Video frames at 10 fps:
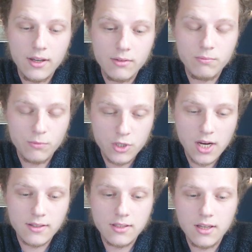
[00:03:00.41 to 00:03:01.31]
I
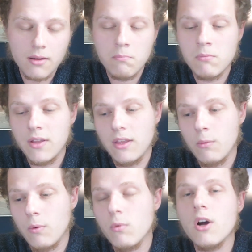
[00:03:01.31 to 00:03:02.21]
rejected it. And they
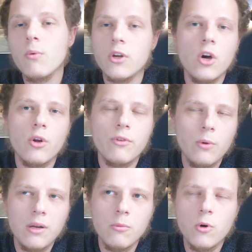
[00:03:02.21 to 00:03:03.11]
went, well, we can't offer
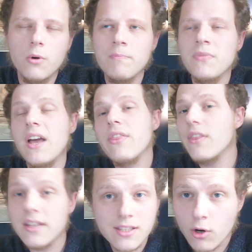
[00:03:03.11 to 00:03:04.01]
you any more. And
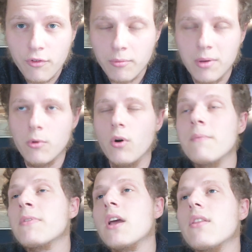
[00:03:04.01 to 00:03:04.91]
then they did offer me more.
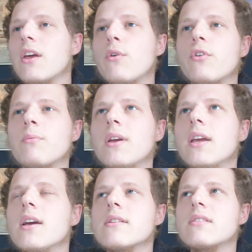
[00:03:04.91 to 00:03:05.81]
They offered
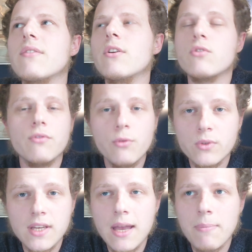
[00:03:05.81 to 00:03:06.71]
me
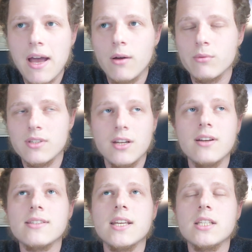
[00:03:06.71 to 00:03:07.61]
£748. And
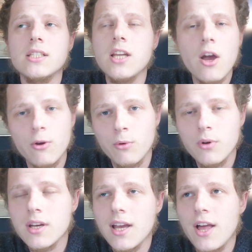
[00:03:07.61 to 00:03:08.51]
I said, no.
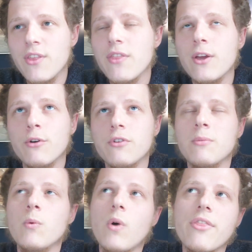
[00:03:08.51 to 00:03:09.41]
And then they offered
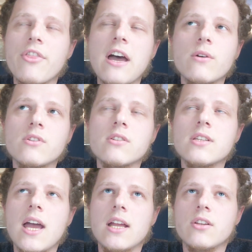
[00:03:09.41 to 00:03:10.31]
me
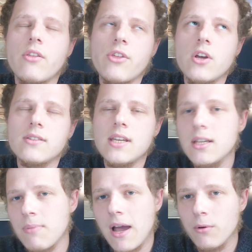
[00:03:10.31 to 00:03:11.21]

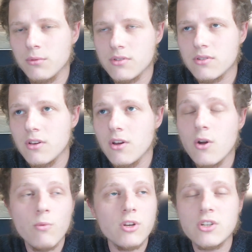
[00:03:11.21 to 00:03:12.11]
£1,013,
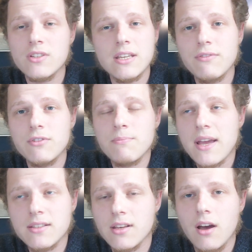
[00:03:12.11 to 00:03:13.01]
which is even
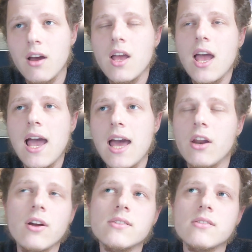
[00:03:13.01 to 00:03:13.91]
better.
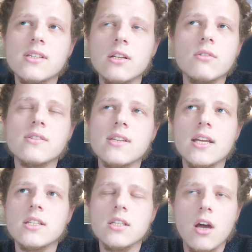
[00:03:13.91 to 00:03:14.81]
And I still
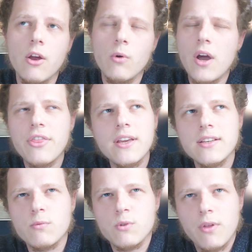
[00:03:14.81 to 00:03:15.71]
said no. I
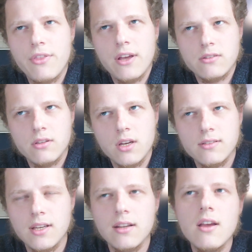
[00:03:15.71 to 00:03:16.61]
think it was
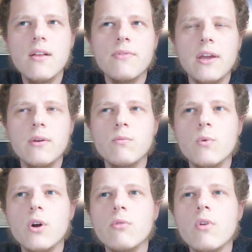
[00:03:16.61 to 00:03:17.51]
1013. They
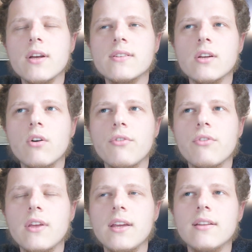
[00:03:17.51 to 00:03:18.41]
were writing
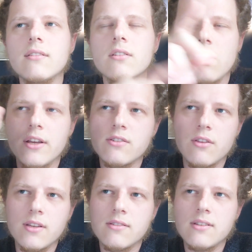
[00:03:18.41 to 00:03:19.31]
off the, like,
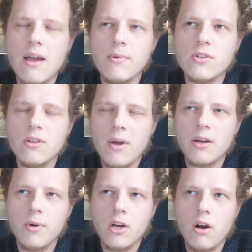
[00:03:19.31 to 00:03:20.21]
so there's damage on the back
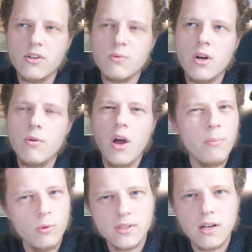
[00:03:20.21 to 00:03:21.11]
of my car as well. I
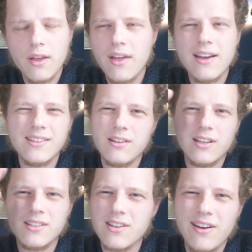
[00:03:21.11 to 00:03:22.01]
bought it like that. There's
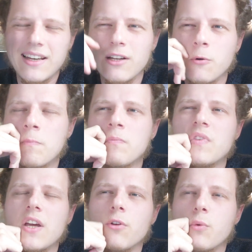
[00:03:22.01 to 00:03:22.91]
like a tiny little
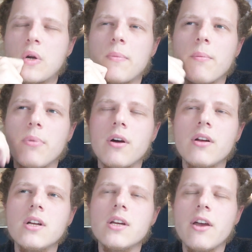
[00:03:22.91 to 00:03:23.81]
dent on the rear bumper,